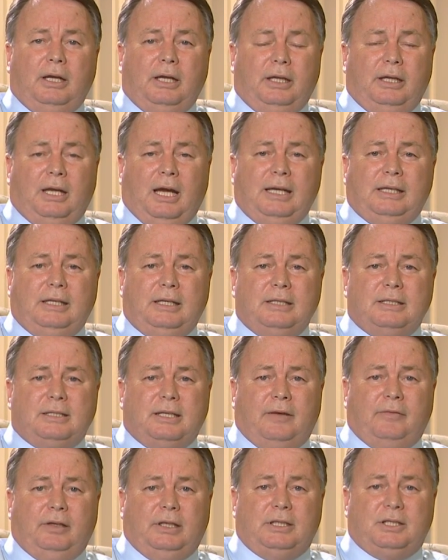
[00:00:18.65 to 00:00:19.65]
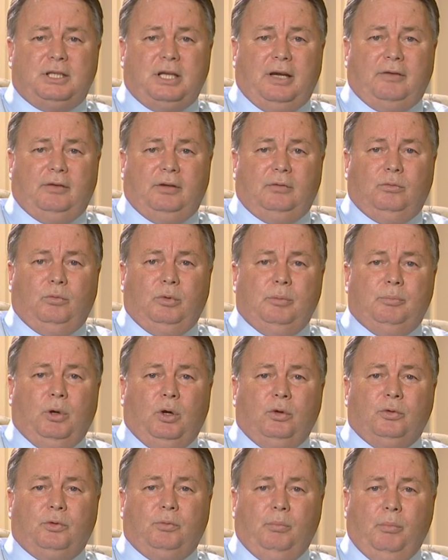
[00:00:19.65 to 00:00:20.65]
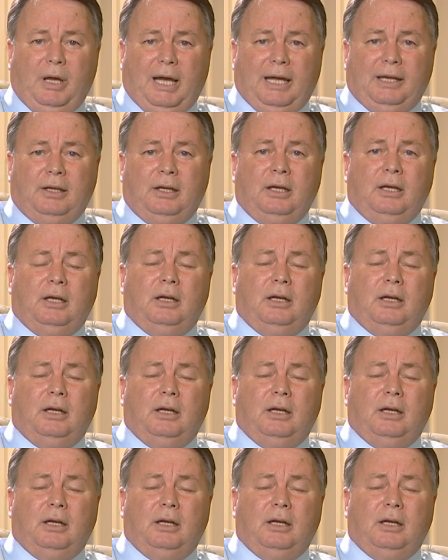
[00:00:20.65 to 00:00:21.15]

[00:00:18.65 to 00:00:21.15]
in 1977. We both met